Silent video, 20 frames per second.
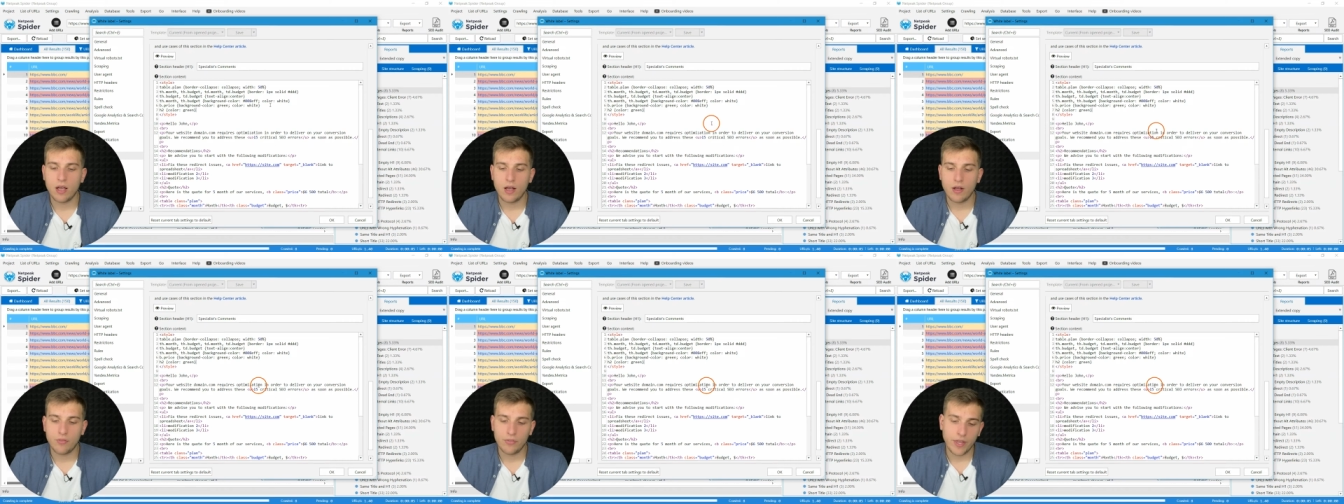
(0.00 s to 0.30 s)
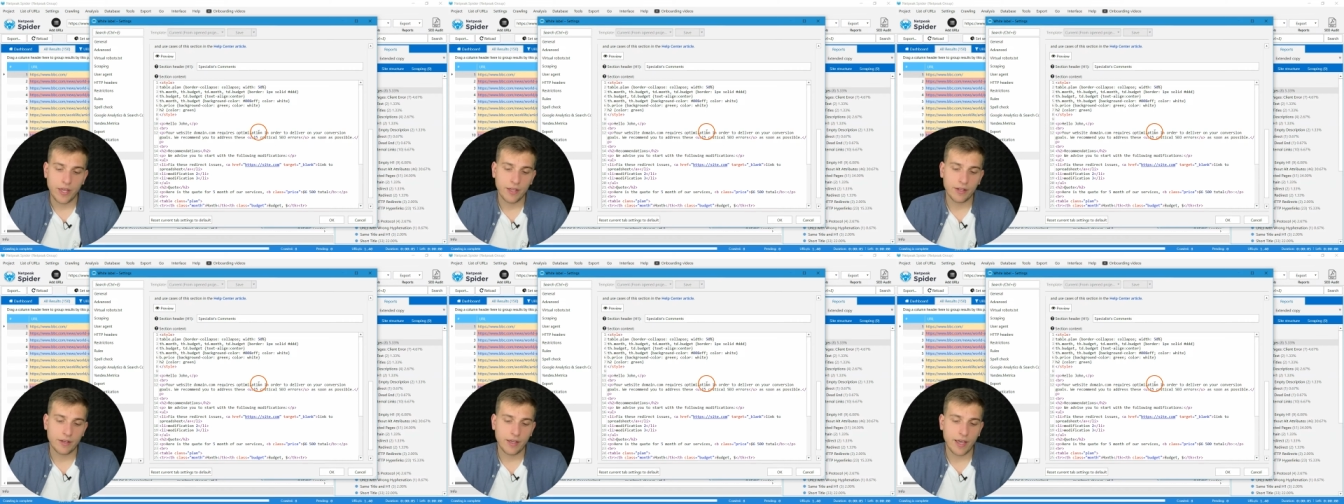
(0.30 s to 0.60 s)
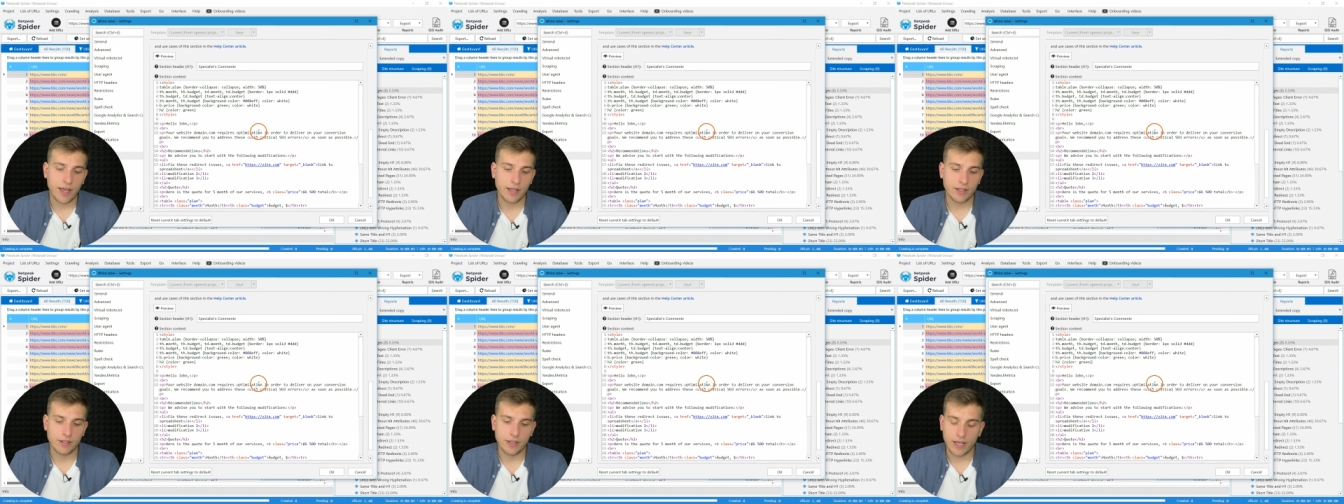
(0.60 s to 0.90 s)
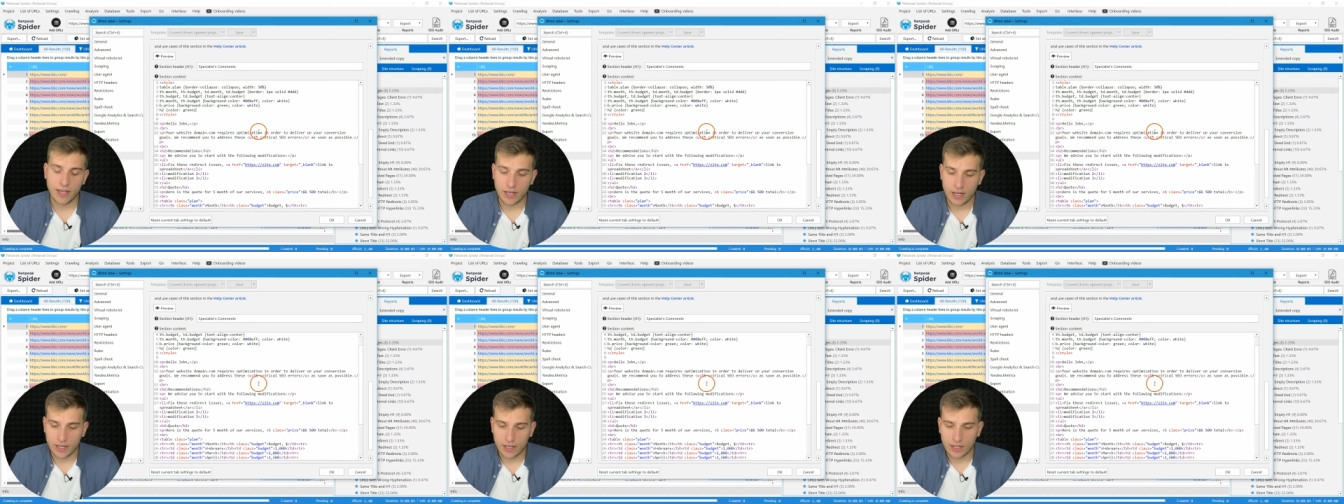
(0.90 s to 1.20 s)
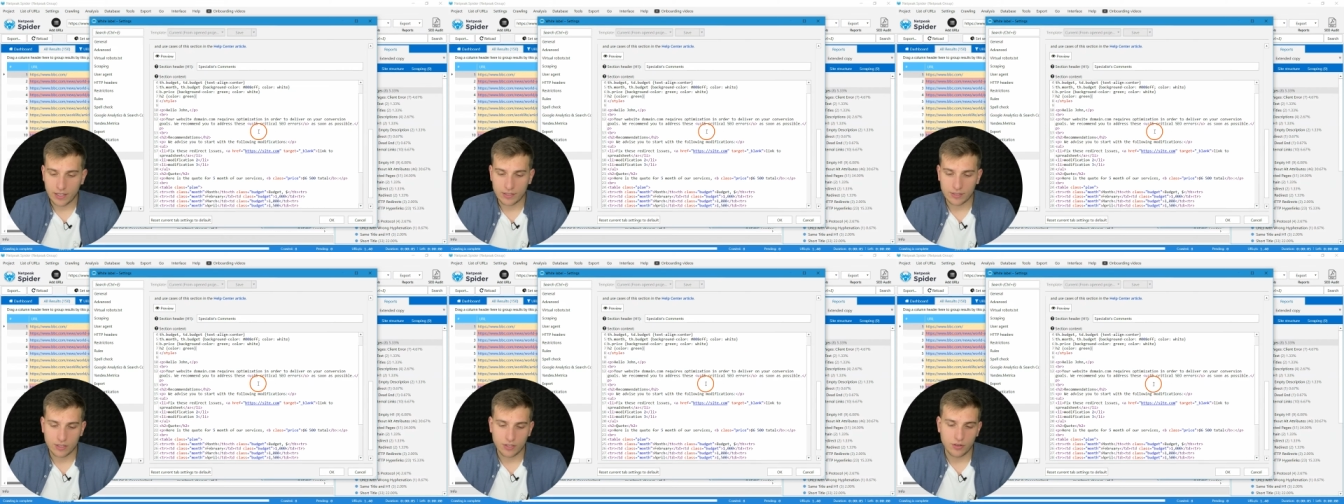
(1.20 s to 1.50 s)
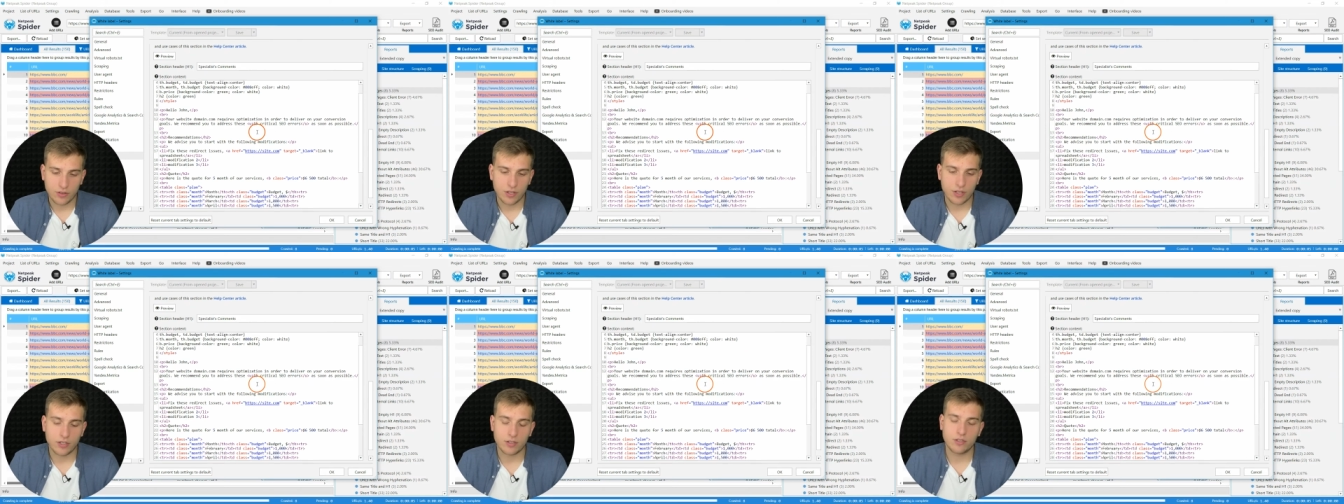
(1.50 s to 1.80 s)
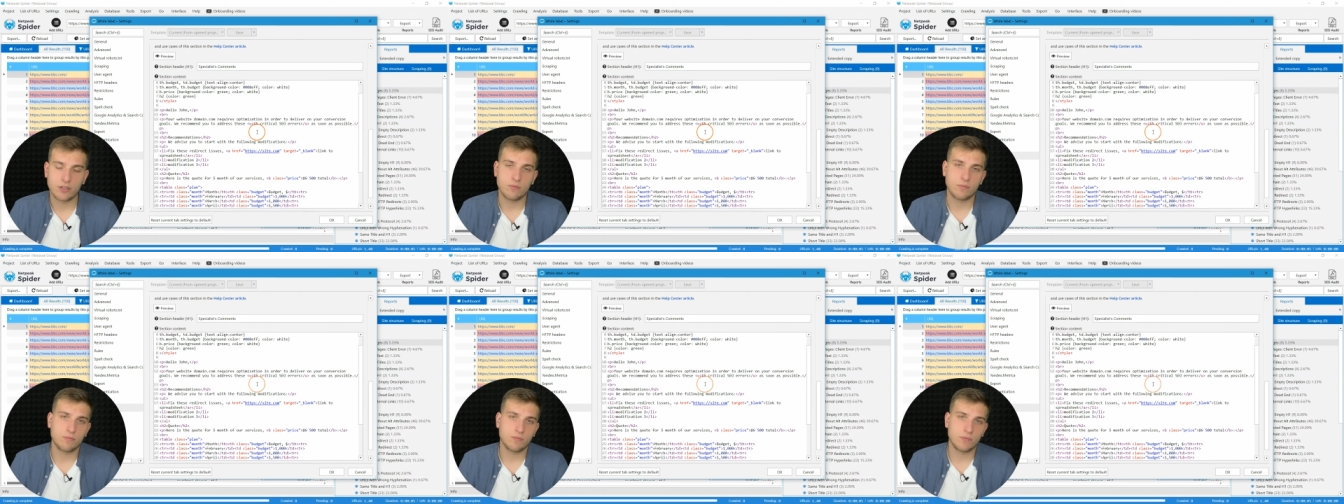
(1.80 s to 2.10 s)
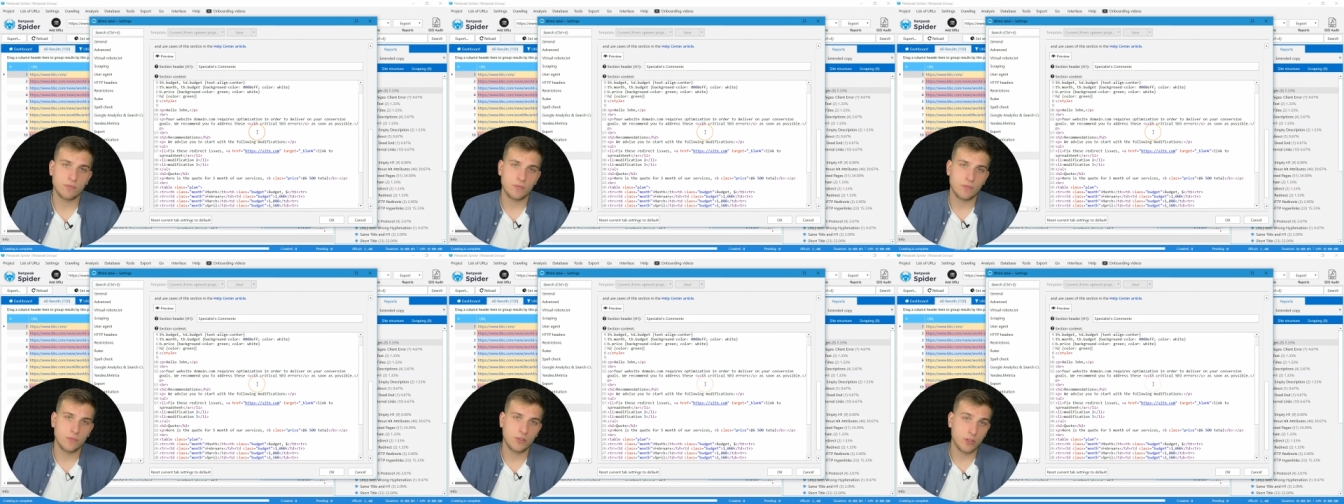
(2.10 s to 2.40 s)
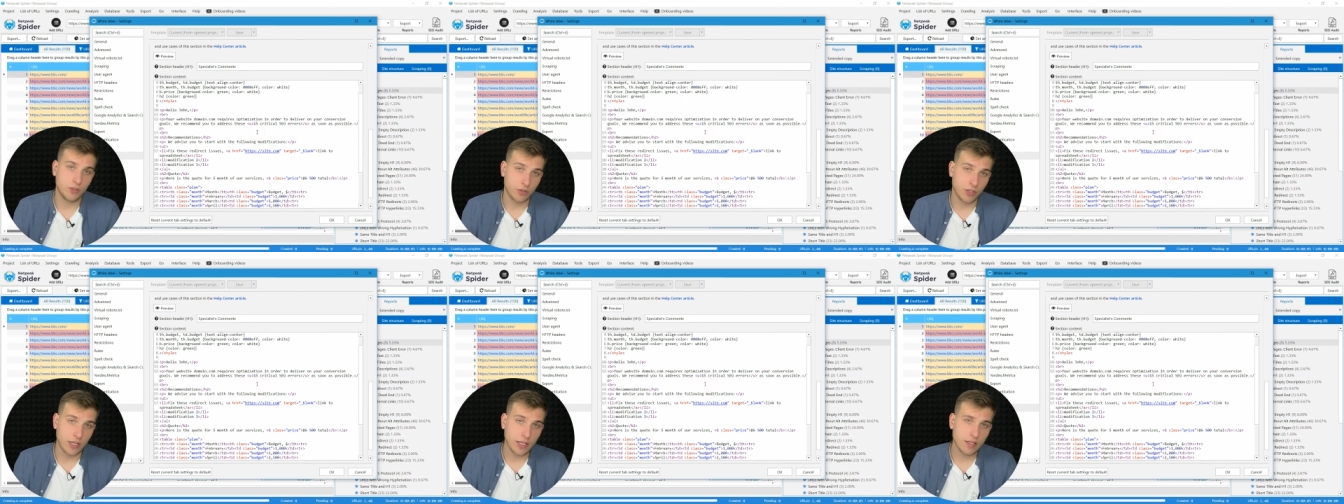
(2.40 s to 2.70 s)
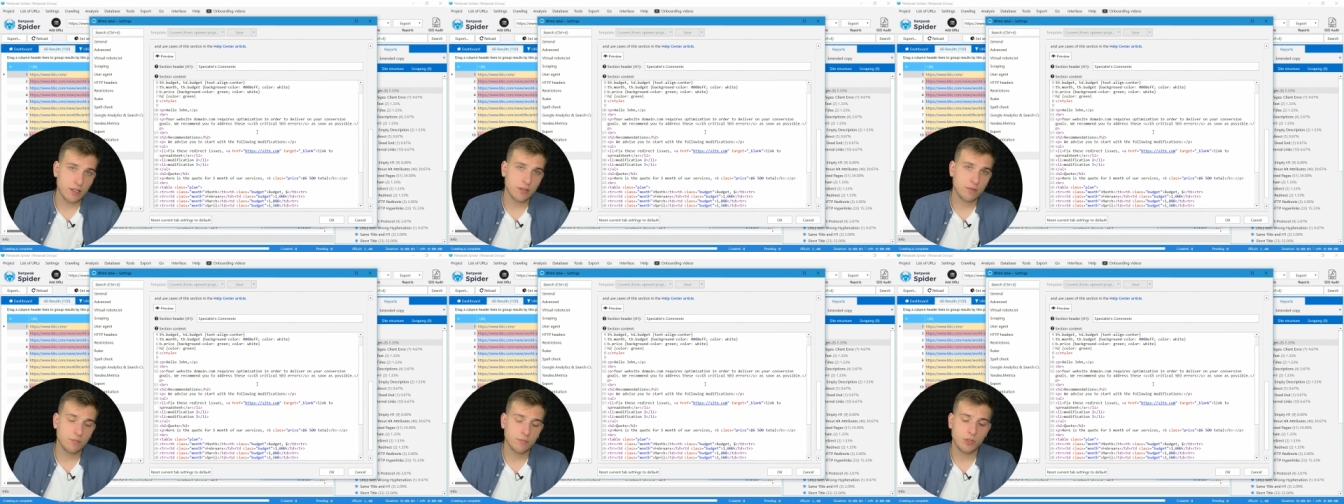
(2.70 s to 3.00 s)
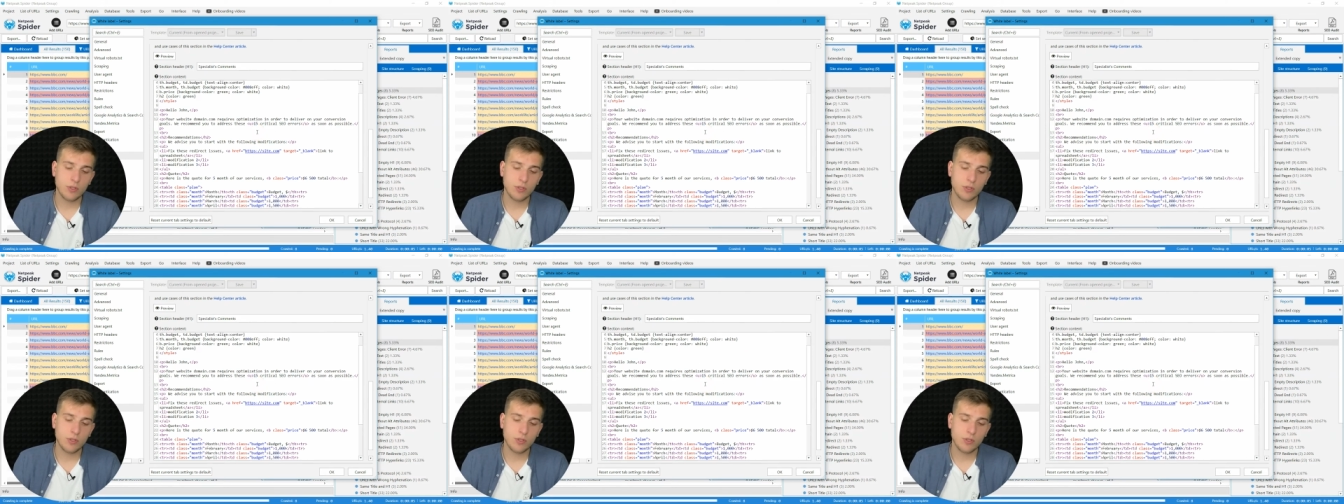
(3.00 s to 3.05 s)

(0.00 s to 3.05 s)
Then add any content that you need